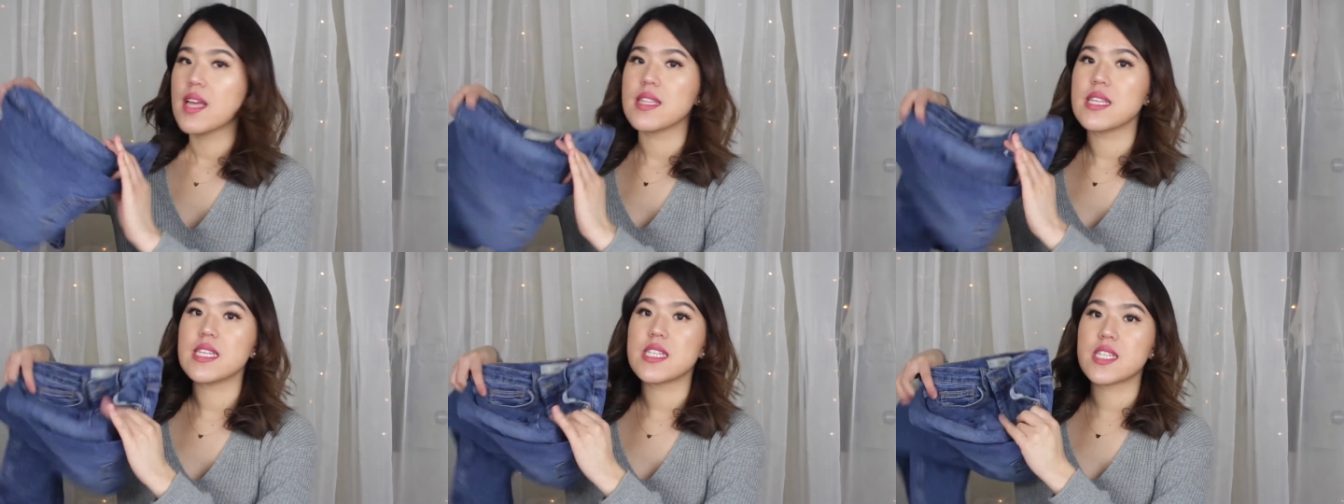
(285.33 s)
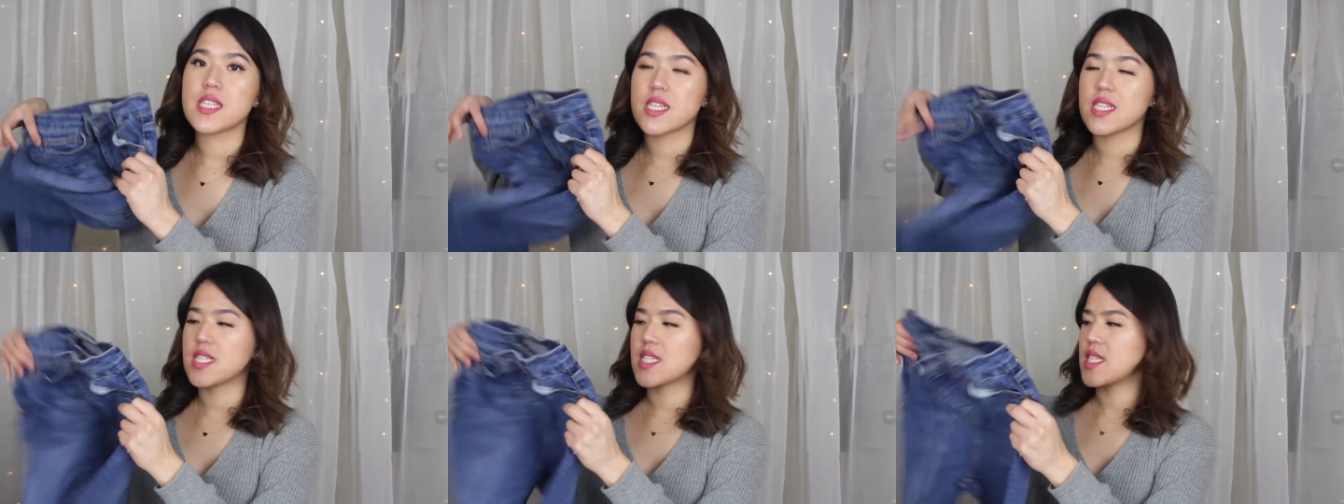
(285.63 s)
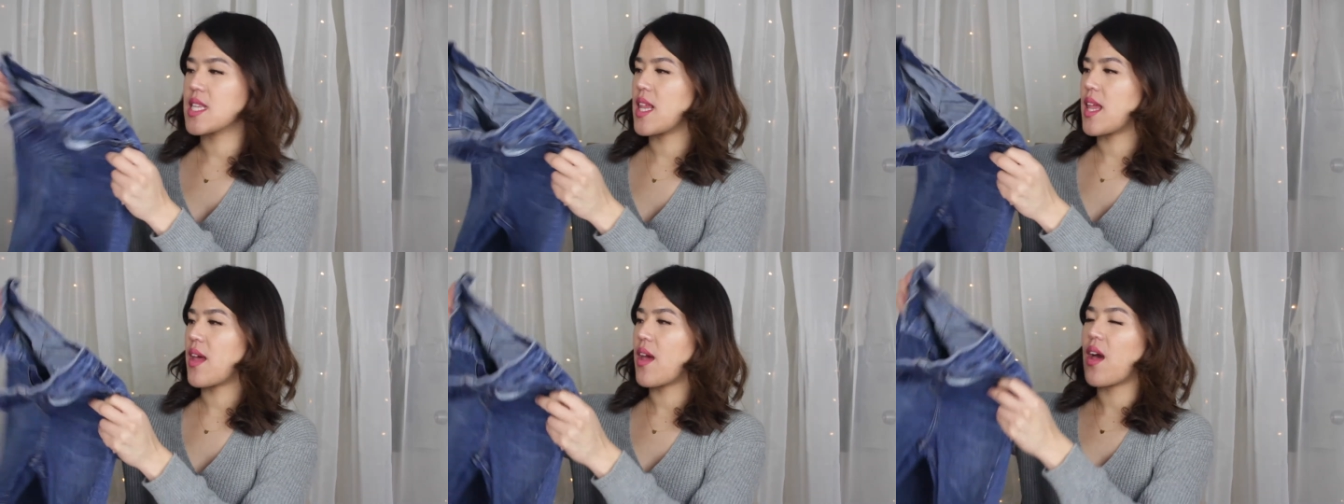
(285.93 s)
This
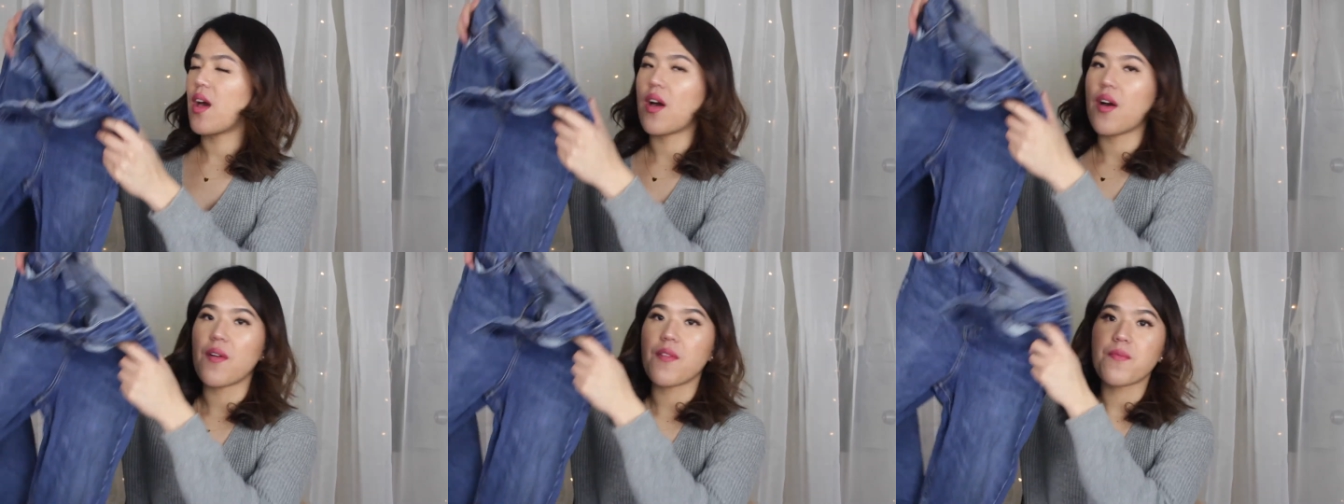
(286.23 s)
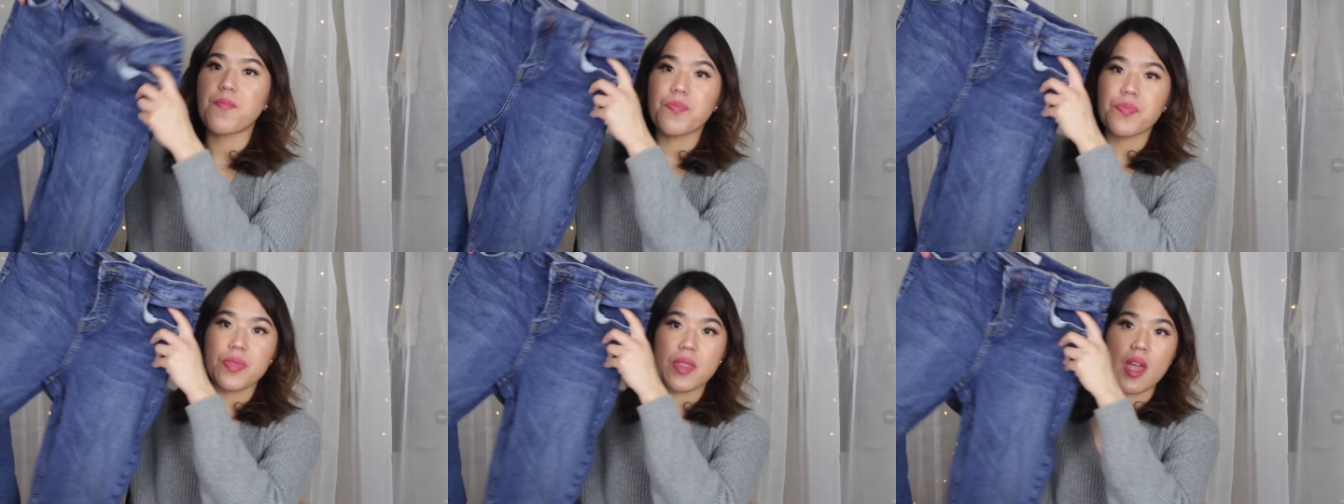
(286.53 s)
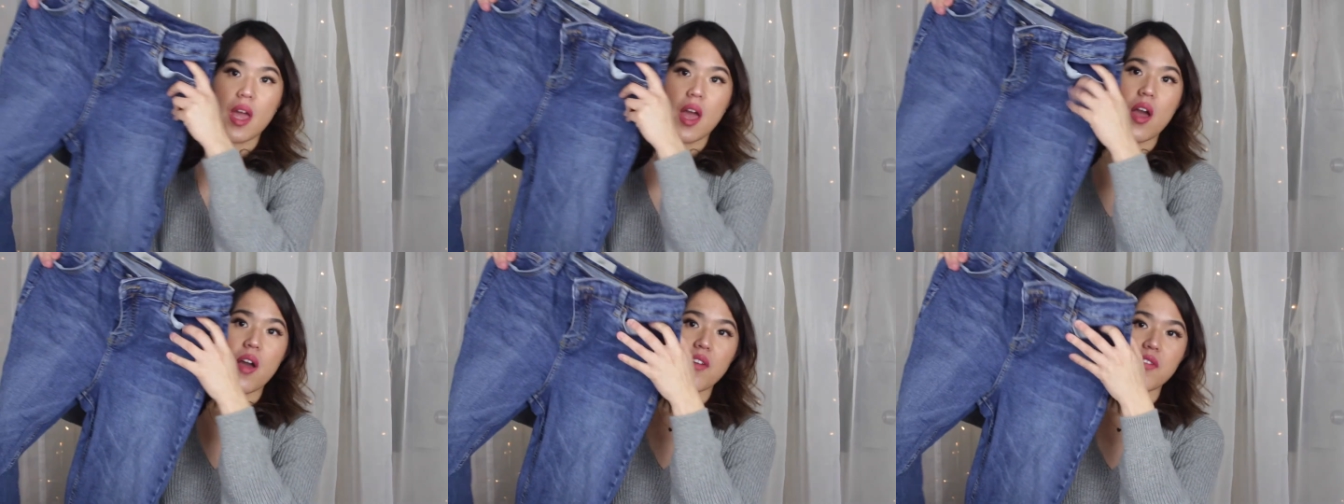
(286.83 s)
is uh,
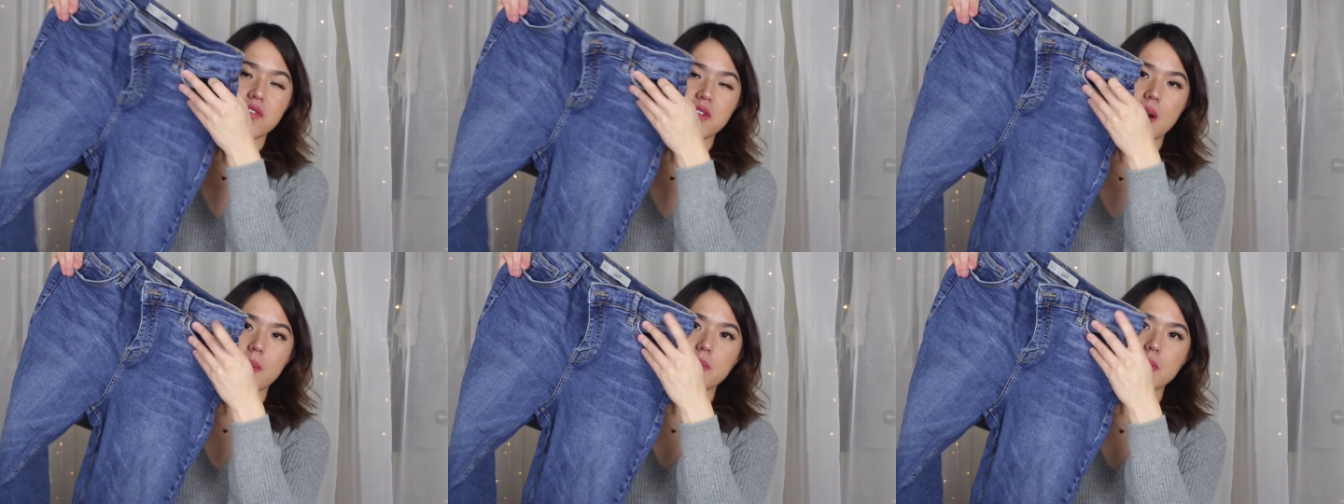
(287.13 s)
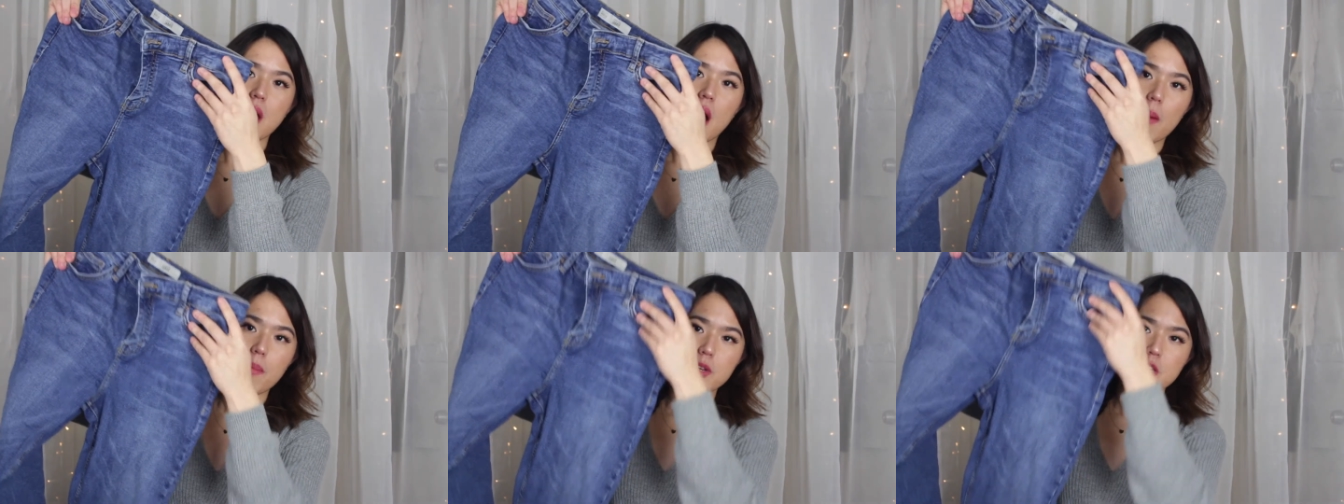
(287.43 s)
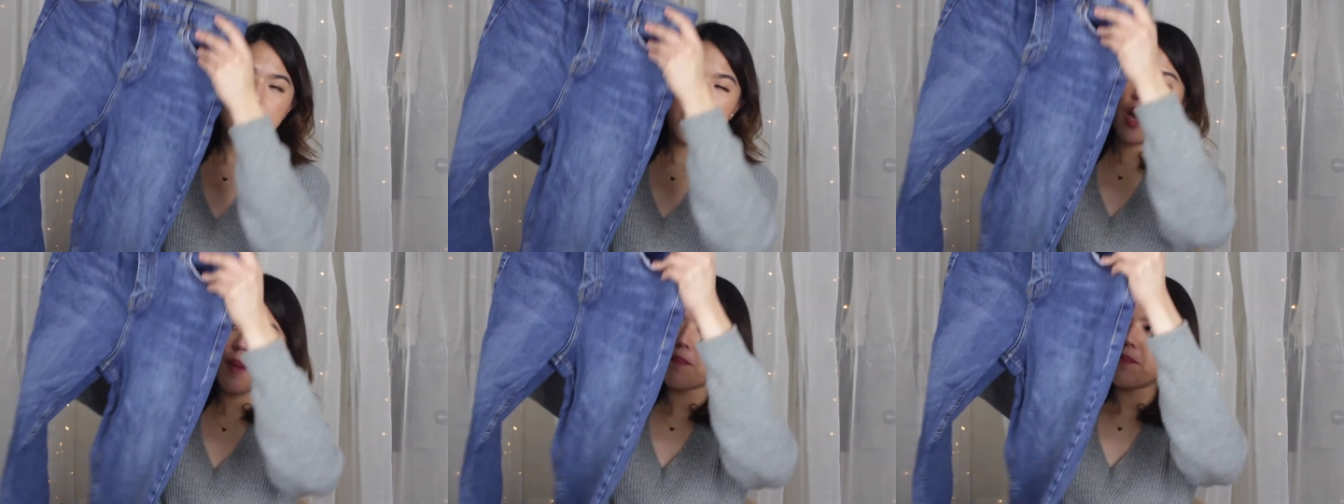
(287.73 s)
from
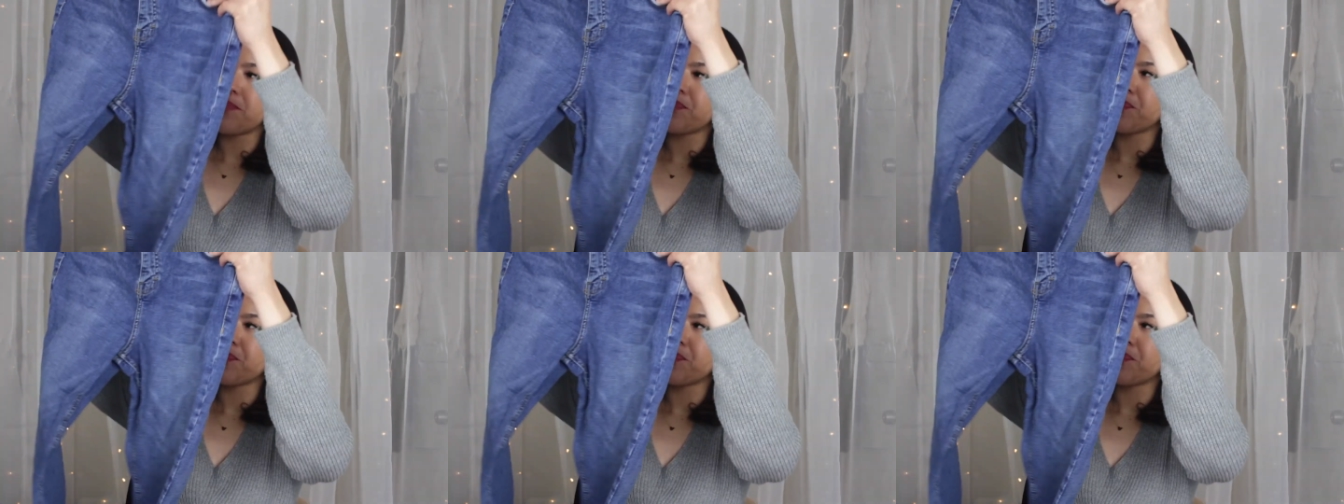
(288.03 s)
Topshop,